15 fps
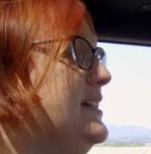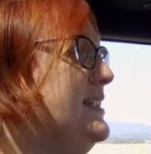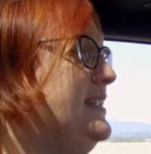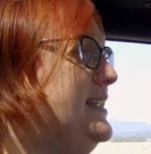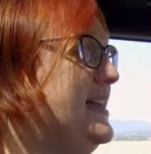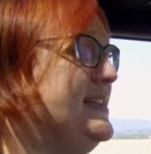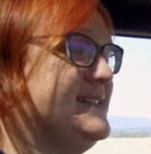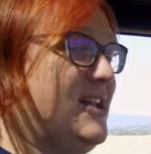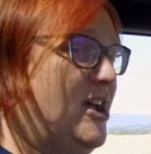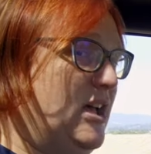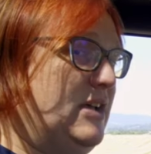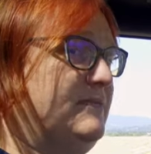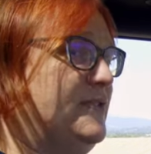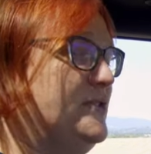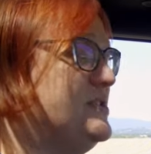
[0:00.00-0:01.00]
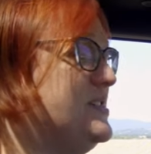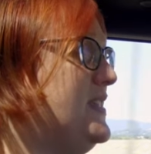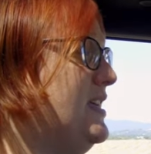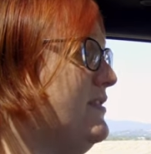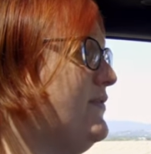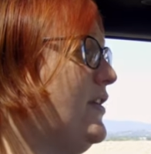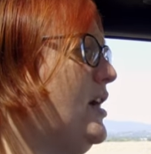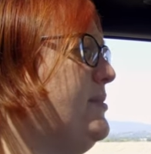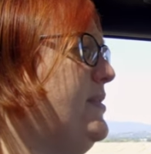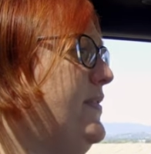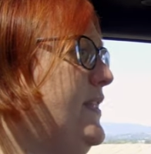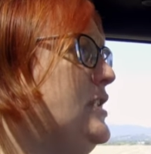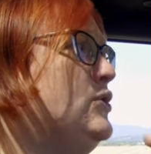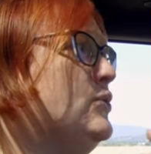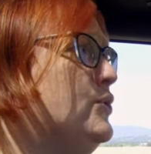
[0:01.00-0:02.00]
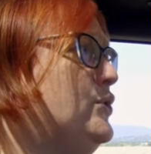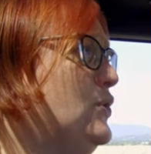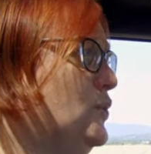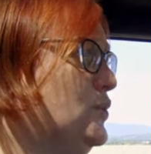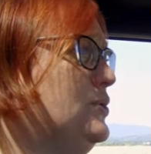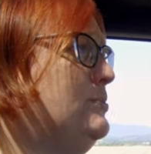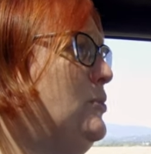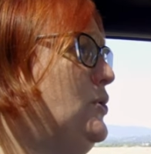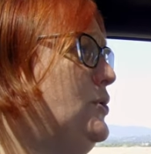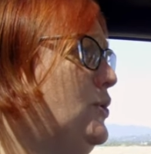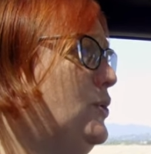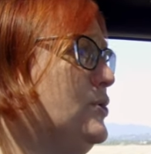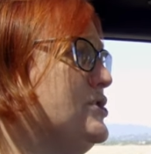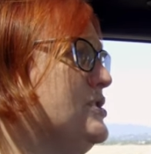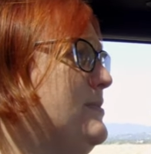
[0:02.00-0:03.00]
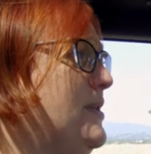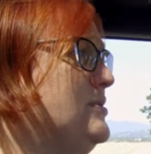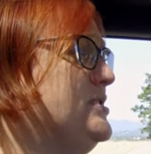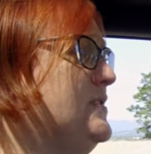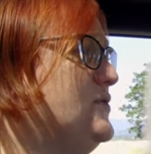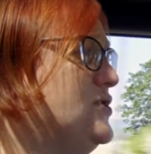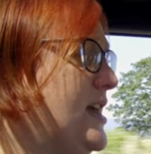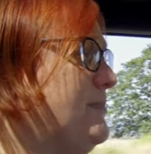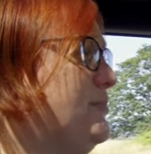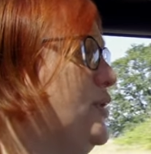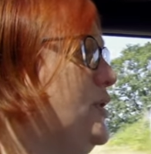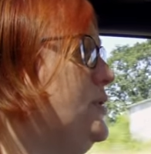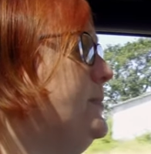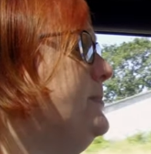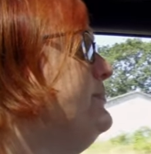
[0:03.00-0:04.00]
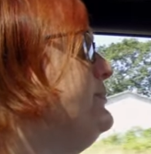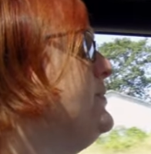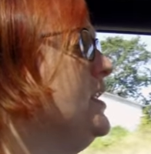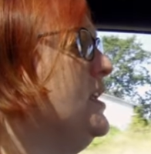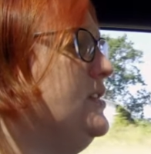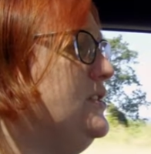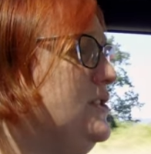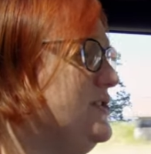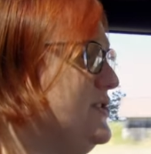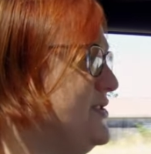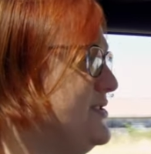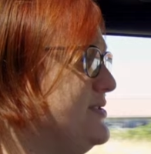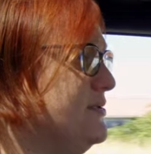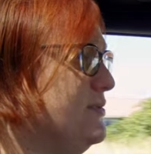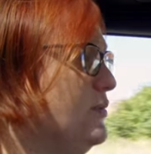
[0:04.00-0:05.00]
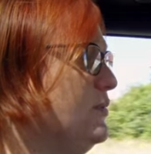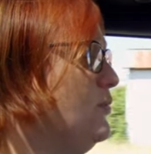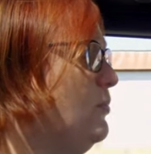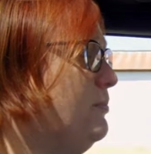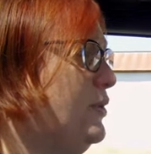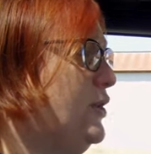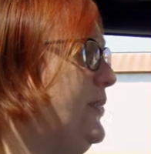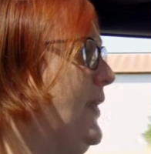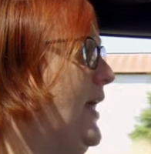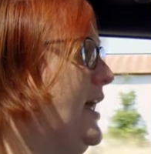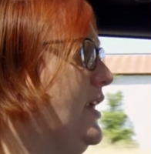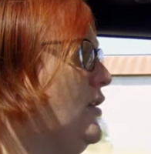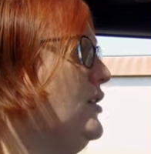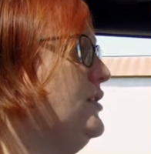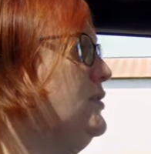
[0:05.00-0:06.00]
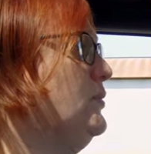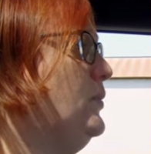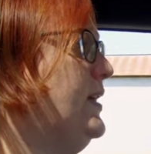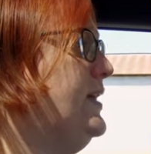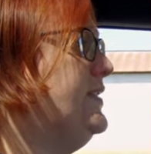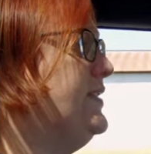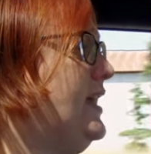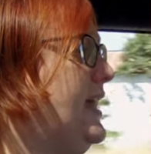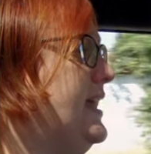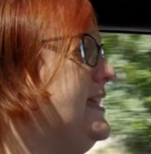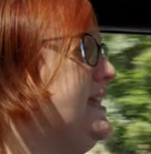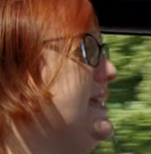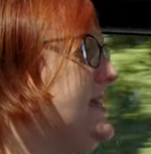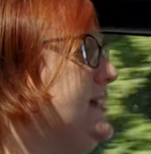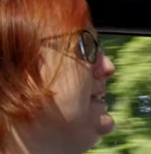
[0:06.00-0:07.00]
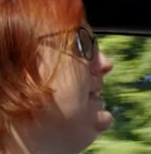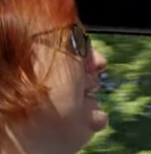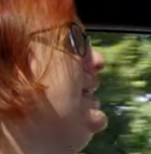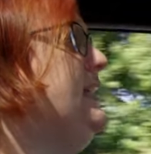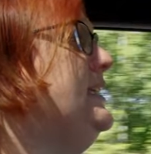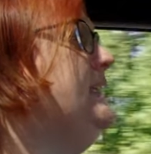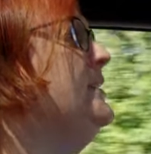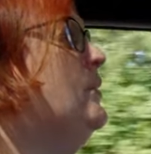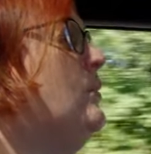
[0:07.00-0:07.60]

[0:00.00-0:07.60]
less harmful to the environment than your normal automotive shampoo. You just put that on with a clean